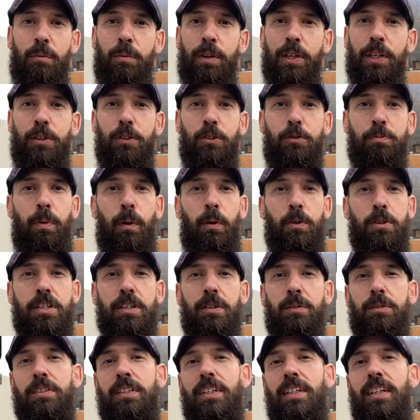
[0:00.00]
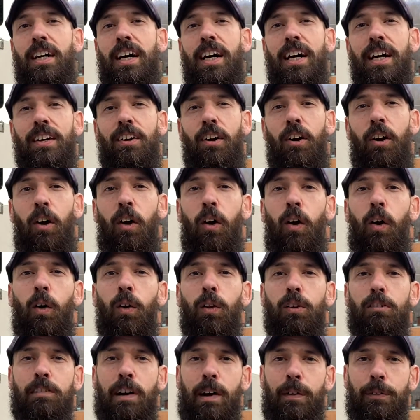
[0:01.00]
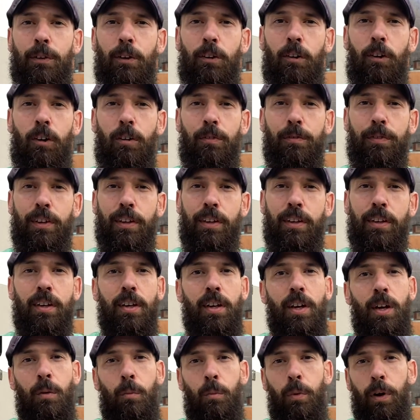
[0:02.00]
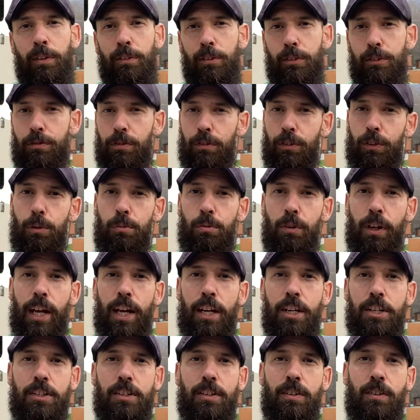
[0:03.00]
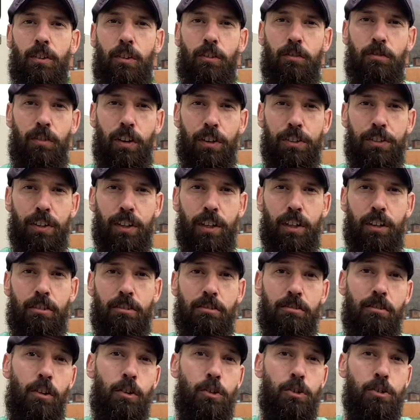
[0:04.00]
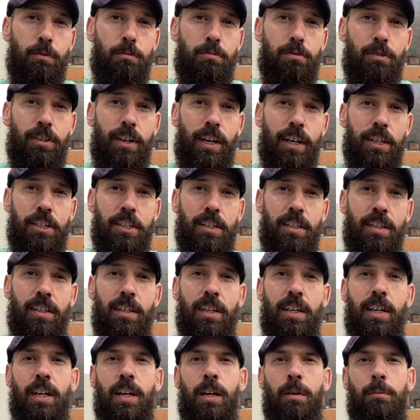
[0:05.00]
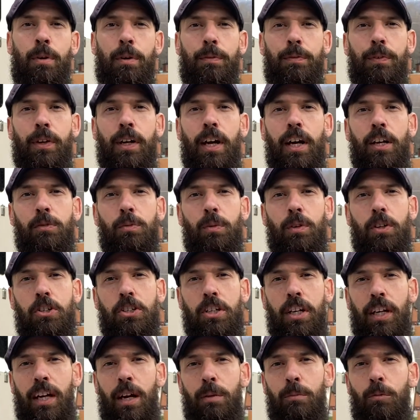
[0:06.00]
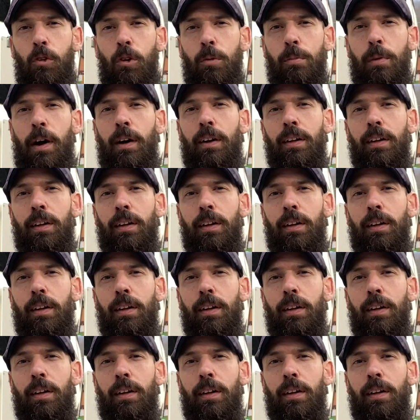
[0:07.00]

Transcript: we use BoShield T9 all around our RV, whether it's for lubrication or rust and corrosion protection. But if you guys want to check out more about